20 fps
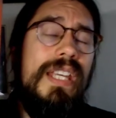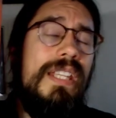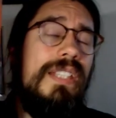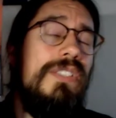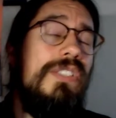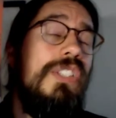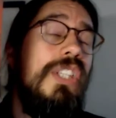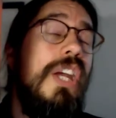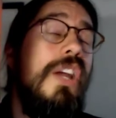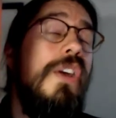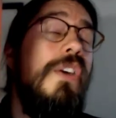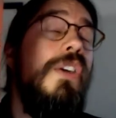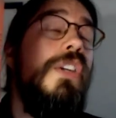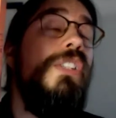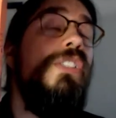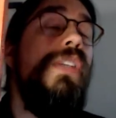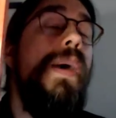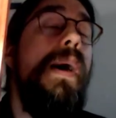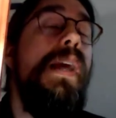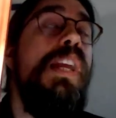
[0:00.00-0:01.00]

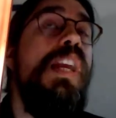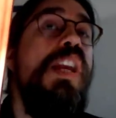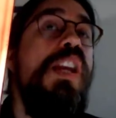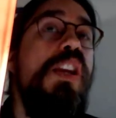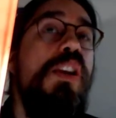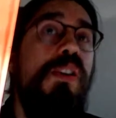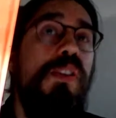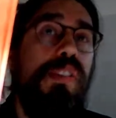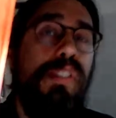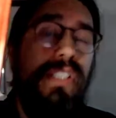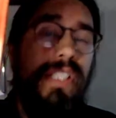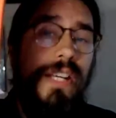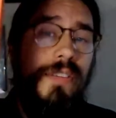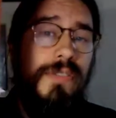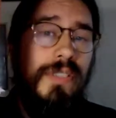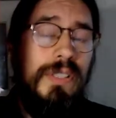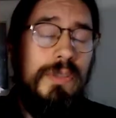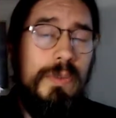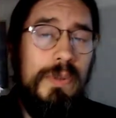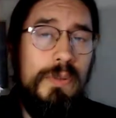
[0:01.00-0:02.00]
There's a huge
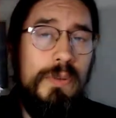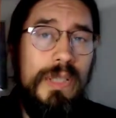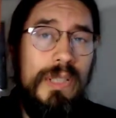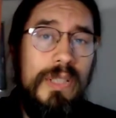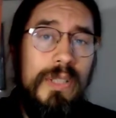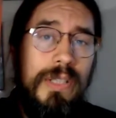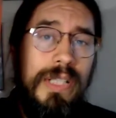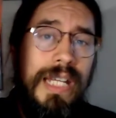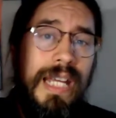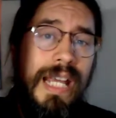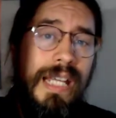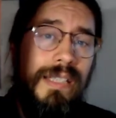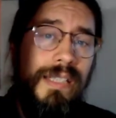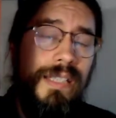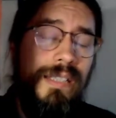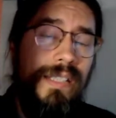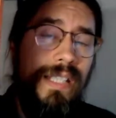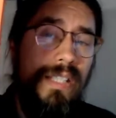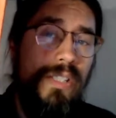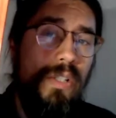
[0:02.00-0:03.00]
difference between looking at
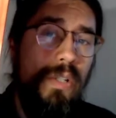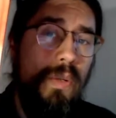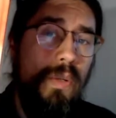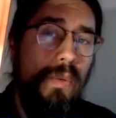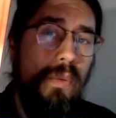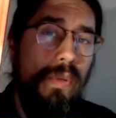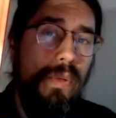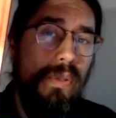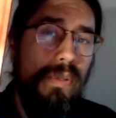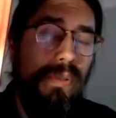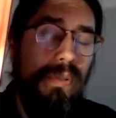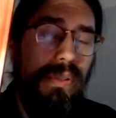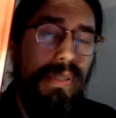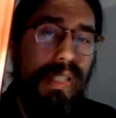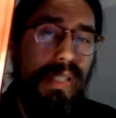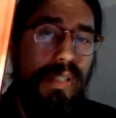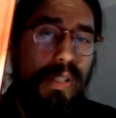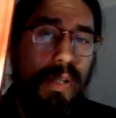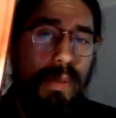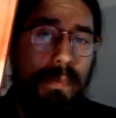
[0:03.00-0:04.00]
the digital
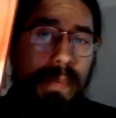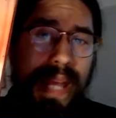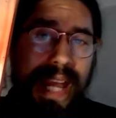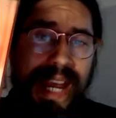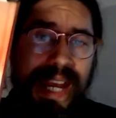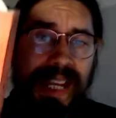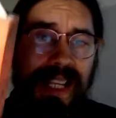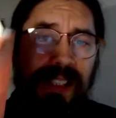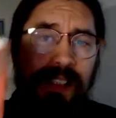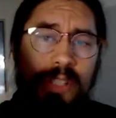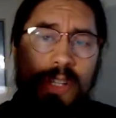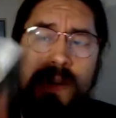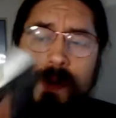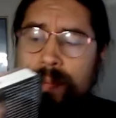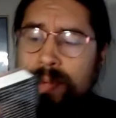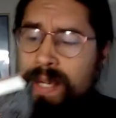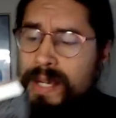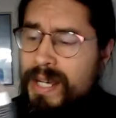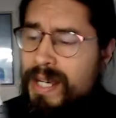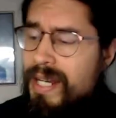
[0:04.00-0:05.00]
digital page
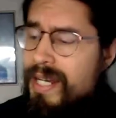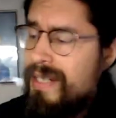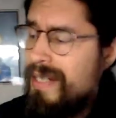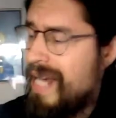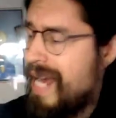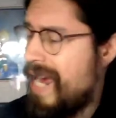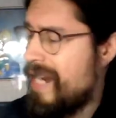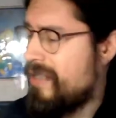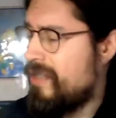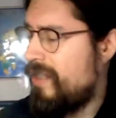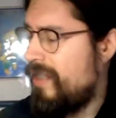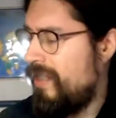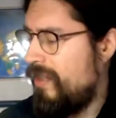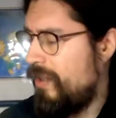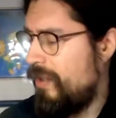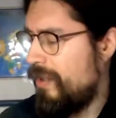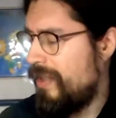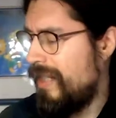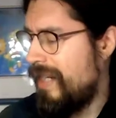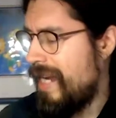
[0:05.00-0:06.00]
and actually
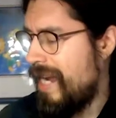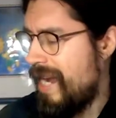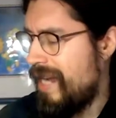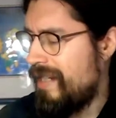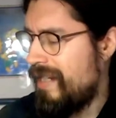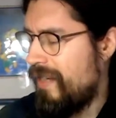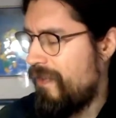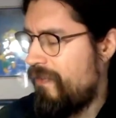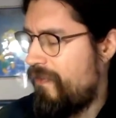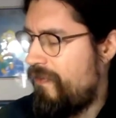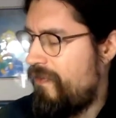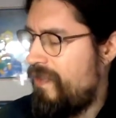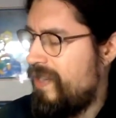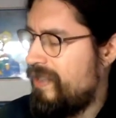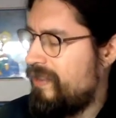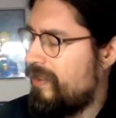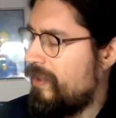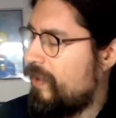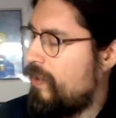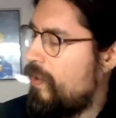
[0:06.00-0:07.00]
looking at a
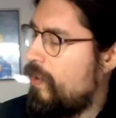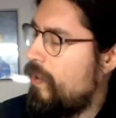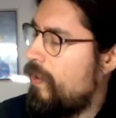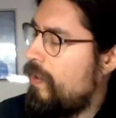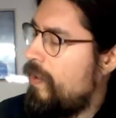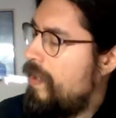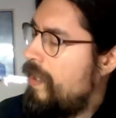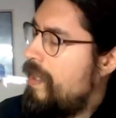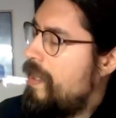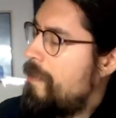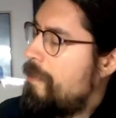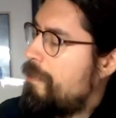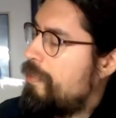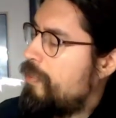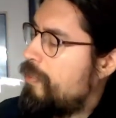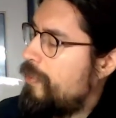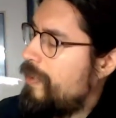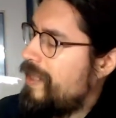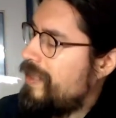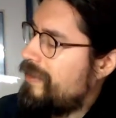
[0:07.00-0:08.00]
physical
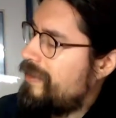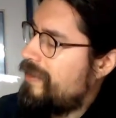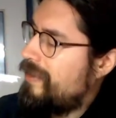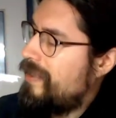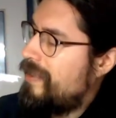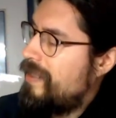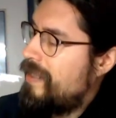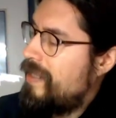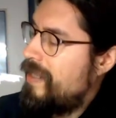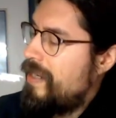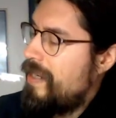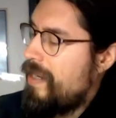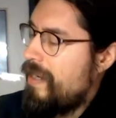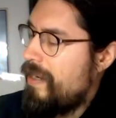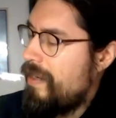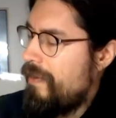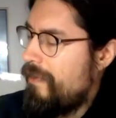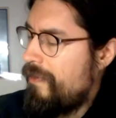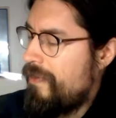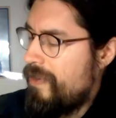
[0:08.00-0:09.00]
print
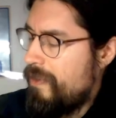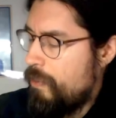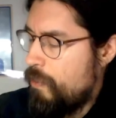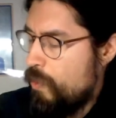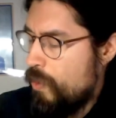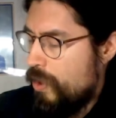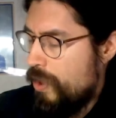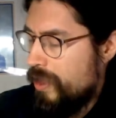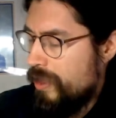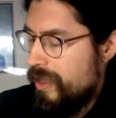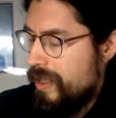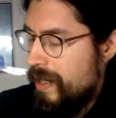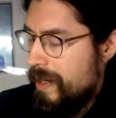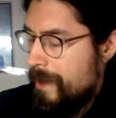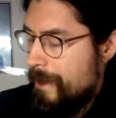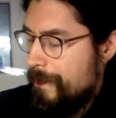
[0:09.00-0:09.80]
of the work.